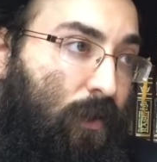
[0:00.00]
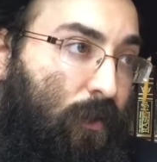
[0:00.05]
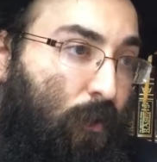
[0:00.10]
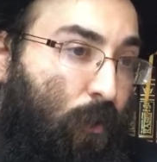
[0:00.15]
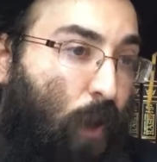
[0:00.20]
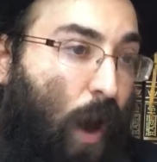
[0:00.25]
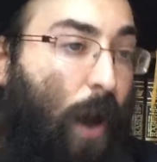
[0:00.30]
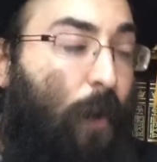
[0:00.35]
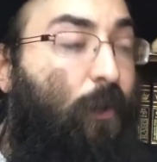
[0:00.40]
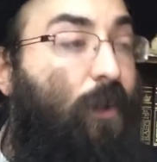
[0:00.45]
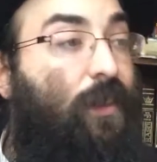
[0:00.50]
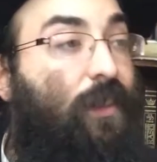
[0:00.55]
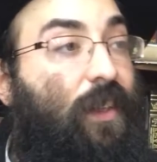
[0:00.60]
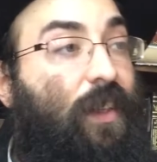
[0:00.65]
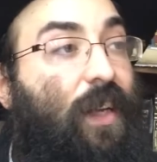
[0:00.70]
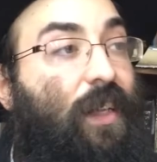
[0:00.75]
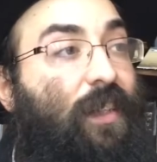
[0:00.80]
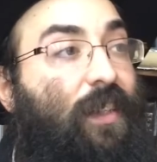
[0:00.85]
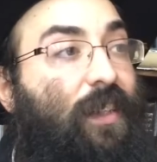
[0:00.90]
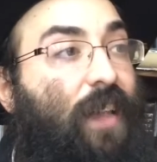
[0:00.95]
Why will the
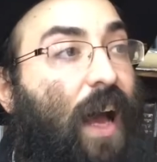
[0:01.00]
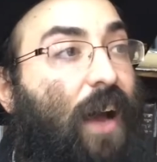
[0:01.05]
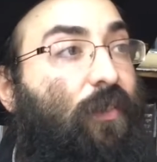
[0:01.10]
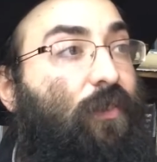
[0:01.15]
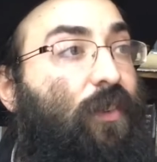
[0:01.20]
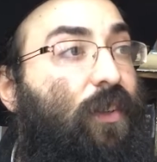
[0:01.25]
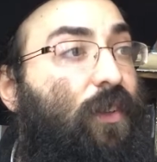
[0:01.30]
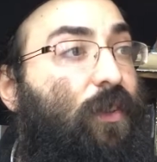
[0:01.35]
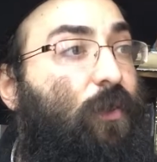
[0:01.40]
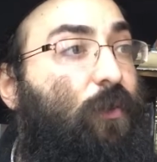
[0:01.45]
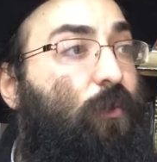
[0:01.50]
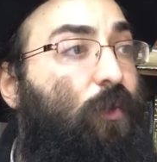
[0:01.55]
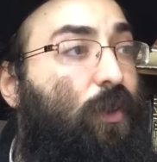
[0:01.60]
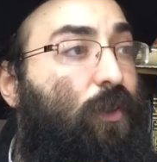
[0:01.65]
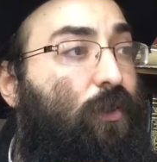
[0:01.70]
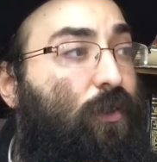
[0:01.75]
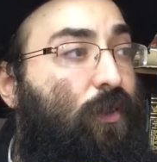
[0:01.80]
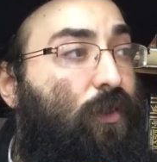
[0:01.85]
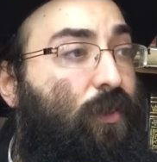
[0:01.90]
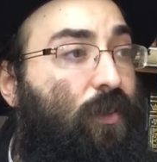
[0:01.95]
Sanhedrin Dafka
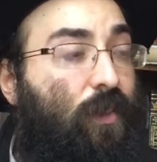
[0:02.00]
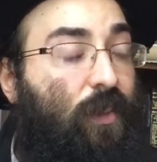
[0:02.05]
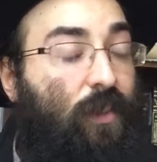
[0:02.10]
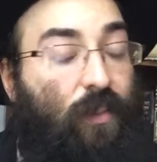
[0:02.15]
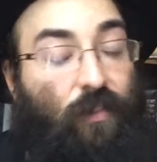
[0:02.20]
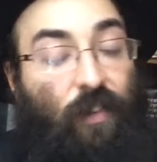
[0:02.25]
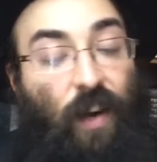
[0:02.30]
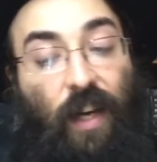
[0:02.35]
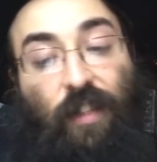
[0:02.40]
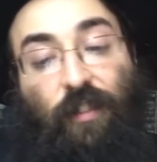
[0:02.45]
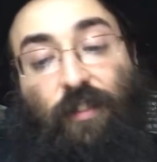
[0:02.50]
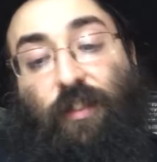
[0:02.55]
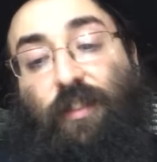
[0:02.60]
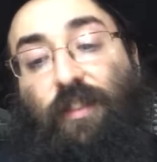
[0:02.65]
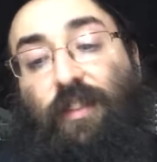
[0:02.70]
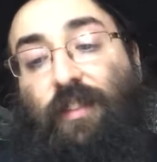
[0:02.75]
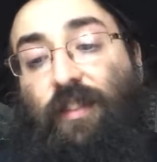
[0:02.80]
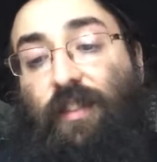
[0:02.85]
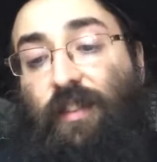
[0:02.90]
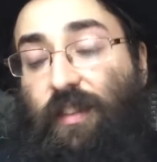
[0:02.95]
return to Tevariah? So
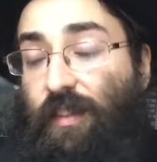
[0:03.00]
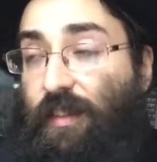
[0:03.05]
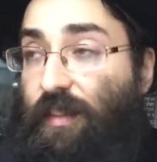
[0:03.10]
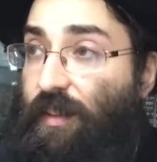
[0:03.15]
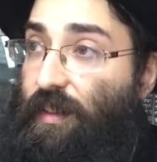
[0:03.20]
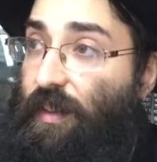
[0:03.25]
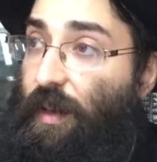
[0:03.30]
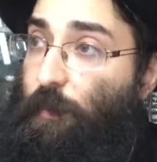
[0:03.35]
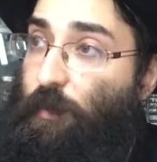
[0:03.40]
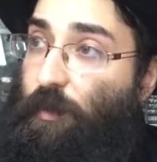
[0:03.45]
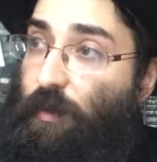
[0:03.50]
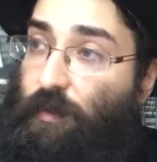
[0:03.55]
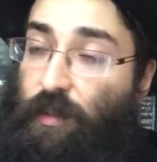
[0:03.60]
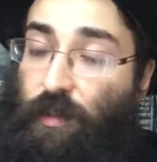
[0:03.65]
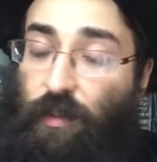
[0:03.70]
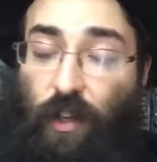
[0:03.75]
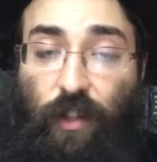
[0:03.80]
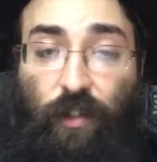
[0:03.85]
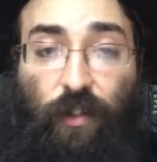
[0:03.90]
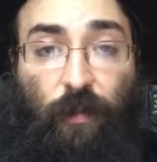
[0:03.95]
there's a number of
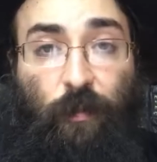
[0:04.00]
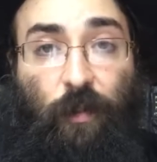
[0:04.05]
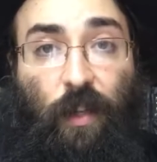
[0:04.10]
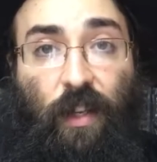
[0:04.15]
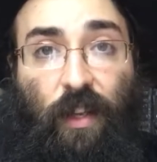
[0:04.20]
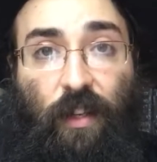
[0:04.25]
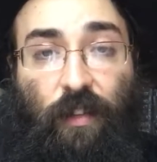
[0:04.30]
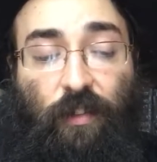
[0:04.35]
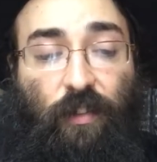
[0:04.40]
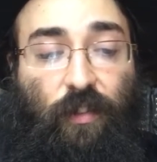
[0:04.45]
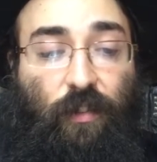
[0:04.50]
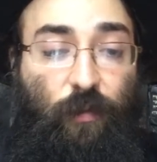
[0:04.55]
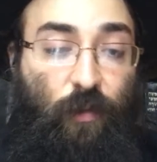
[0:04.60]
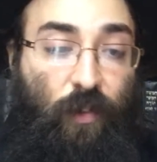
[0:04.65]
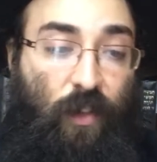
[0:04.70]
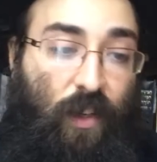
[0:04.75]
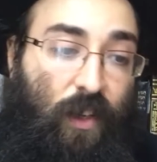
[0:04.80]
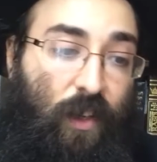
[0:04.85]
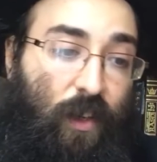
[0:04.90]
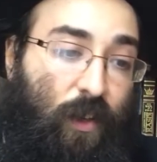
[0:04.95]
discussions. I just
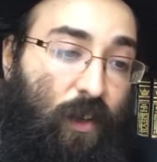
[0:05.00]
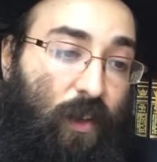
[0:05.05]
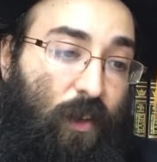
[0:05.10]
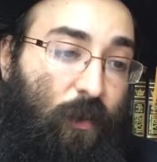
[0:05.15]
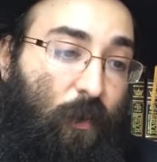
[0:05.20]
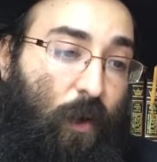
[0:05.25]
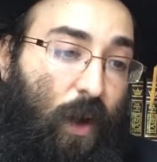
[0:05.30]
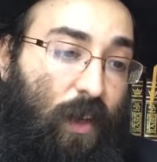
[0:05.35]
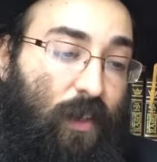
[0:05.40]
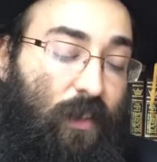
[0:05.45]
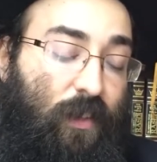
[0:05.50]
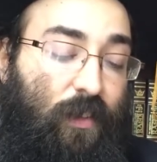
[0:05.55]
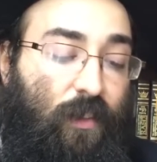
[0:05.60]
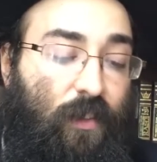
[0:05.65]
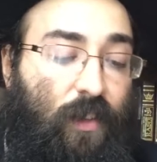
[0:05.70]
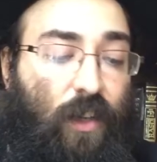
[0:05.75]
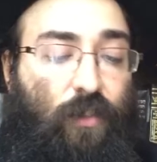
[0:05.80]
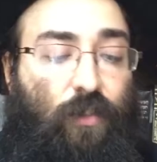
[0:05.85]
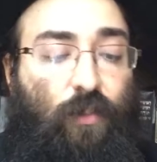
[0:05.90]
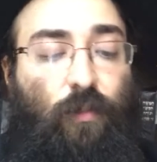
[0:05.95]
want to
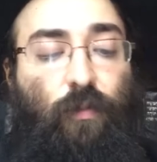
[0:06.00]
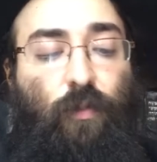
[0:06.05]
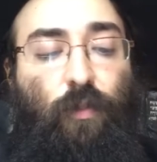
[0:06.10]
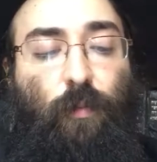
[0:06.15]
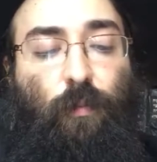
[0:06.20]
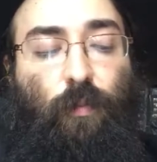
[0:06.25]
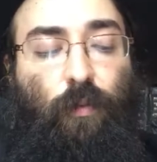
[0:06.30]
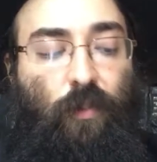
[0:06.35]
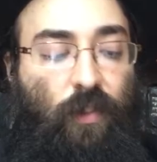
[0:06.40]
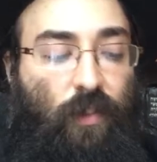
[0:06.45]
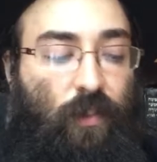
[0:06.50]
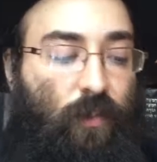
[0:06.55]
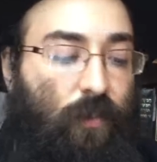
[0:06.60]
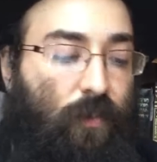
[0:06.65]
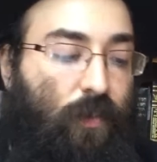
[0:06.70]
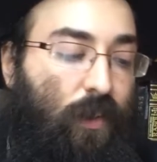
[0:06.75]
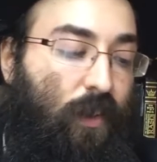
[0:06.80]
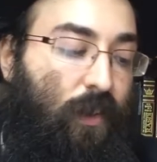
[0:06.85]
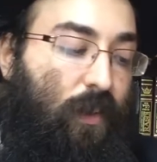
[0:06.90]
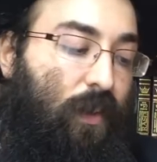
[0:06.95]
discuss a few points
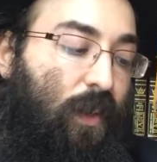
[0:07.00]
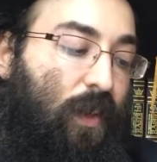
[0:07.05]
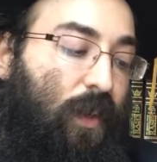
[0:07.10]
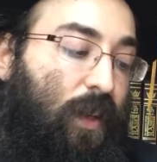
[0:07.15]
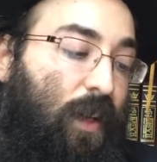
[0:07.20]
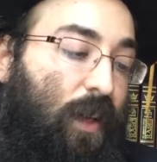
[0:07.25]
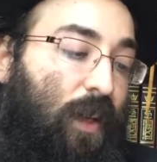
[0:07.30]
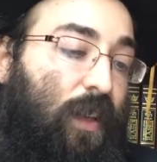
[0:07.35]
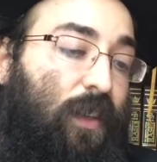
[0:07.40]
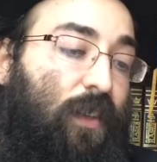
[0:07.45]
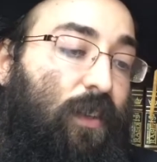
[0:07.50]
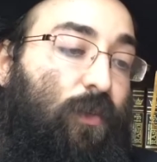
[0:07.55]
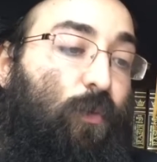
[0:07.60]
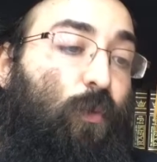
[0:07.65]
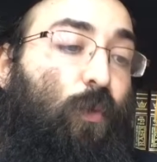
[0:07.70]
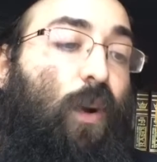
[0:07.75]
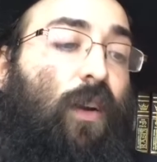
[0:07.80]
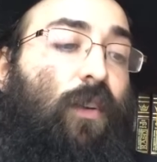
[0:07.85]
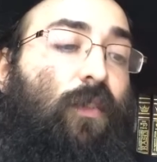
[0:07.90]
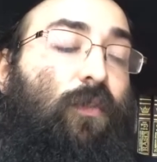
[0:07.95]
over here. There's
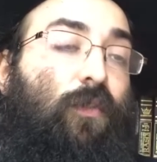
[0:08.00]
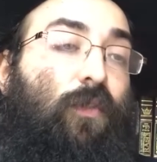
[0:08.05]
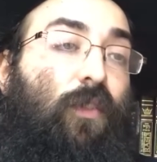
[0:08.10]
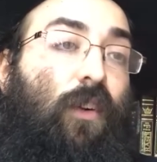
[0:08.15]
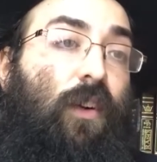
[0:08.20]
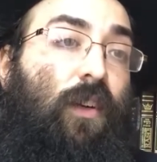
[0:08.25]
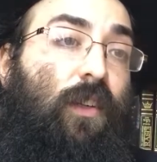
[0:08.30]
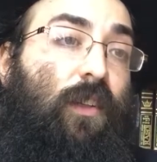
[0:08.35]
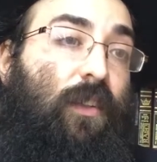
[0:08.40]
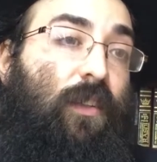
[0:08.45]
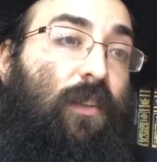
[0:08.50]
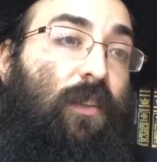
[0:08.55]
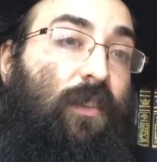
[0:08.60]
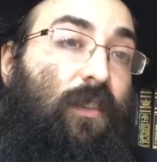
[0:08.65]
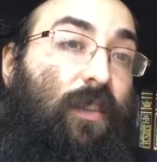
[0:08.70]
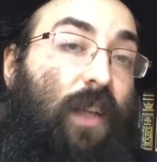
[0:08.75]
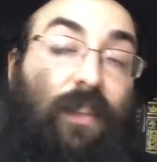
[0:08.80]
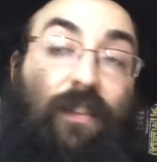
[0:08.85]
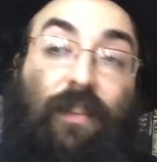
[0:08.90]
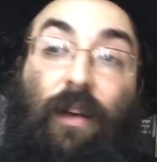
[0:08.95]
one vort
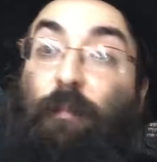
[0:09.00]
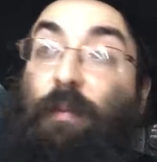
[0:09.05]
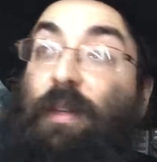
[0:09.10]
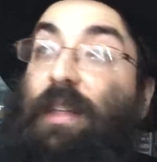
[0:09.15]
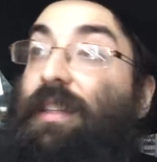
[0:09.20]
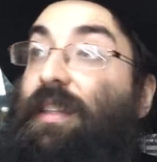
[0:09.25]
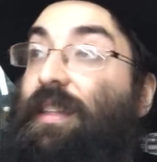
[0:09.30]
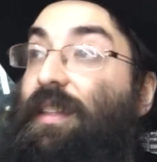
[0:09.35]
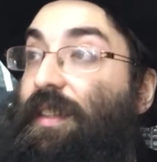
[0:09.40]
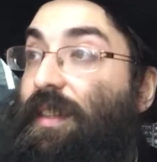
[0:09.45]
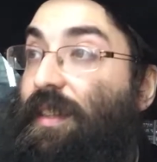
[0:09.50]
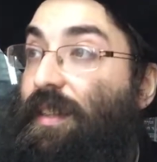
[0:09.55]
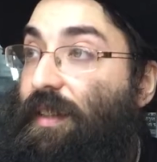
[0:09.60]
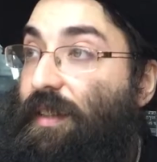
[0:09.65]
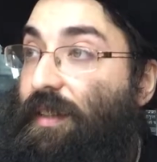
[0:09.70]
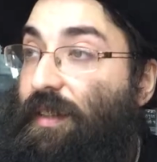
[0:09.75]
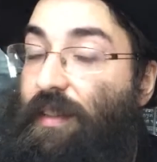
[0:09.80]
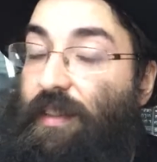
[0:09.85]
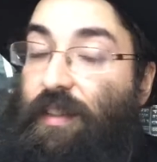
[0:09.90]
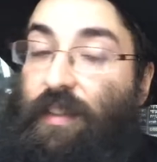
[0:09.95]
that's Alpinigla,
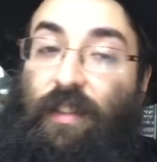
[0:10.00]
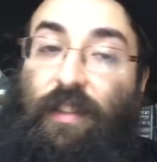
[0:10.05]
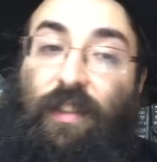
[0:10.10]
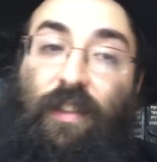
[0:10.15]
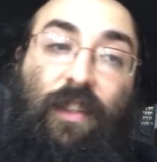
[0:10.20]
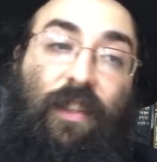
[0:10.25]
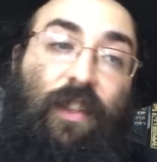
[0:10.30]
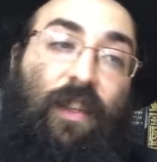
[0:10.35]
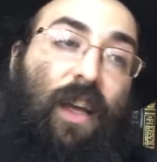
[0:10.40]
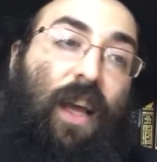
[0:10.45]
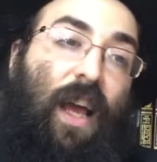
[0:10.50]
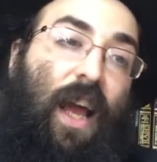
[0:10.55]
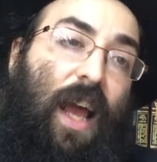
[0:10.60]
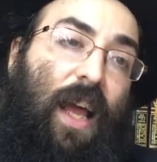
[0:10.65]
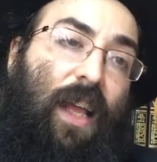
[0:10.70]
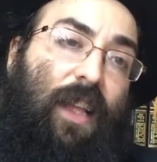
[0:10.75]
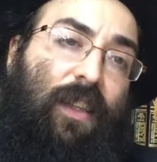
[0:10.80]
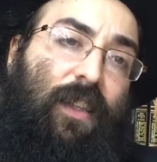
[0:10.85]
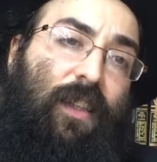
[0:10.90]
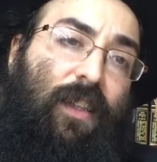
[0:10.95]

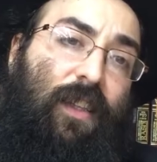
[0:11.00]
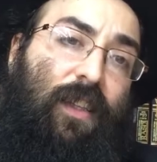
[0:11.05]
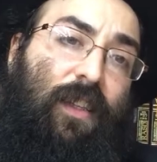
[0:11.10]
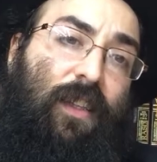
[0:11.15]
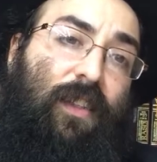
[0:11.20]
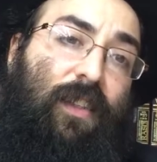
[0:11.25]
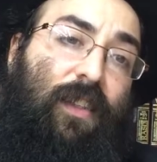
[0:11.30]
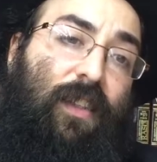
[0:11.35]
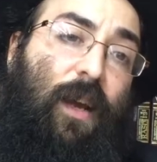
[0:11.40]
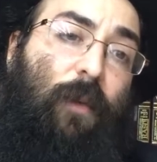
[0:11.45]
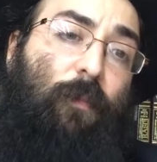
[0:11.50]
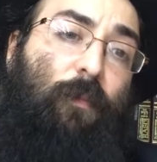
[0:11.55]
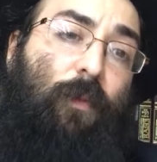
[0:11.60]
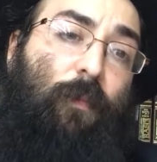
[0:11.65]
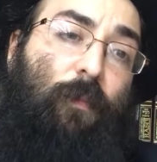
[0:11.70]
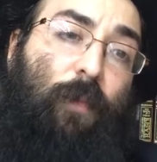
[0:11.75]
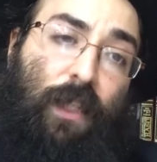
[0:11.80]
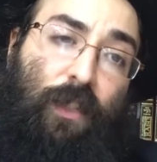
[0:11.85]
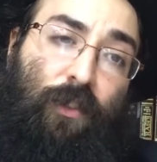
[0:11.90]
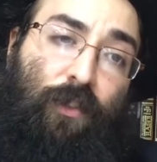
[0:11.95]
and the Rebbe
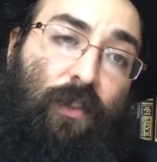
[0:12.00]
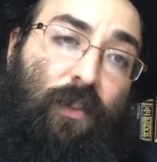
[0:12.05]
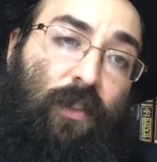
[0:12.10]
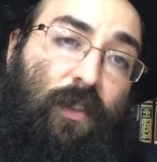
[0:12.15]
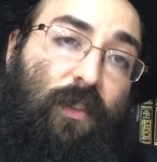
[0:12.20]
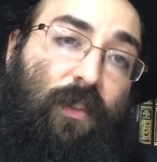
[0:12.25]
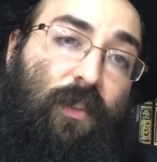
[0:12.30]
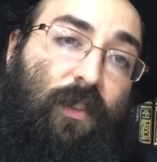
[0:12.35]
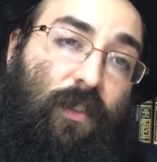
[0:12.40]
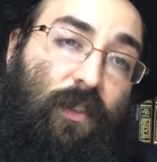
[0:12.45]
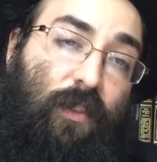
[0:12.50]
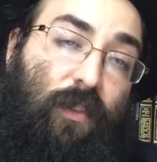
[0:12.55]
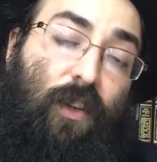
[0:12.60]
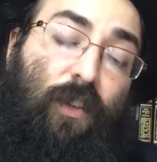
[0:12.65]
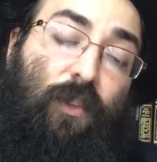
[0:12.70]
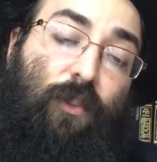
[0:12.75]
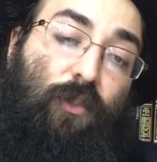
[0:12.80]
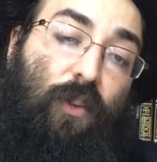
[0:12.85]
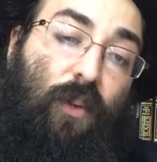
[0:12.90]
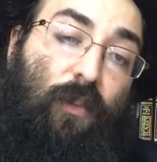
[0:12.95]
mentioned this. It's
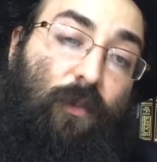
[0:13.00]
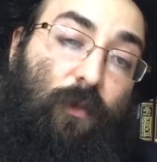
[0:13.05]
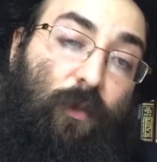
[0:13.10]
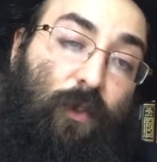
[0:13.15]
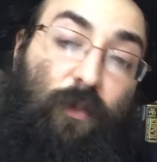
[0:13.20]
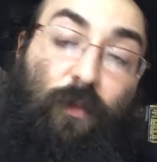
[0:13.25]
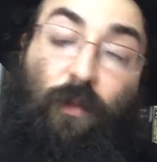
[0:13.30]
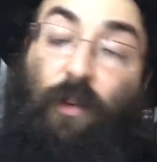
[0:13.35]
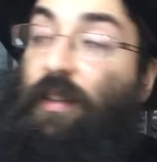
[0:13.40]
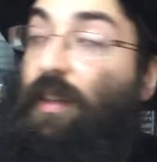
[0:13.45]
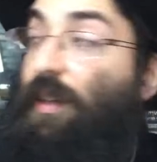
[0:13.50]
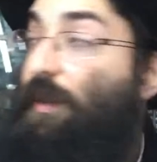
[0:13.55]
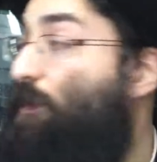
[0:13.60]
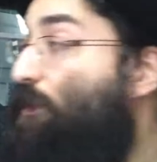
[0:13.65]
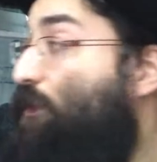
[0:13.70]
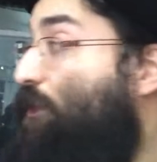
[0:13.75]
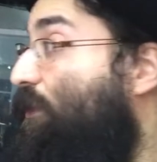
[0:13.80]
Rogatchover was the one that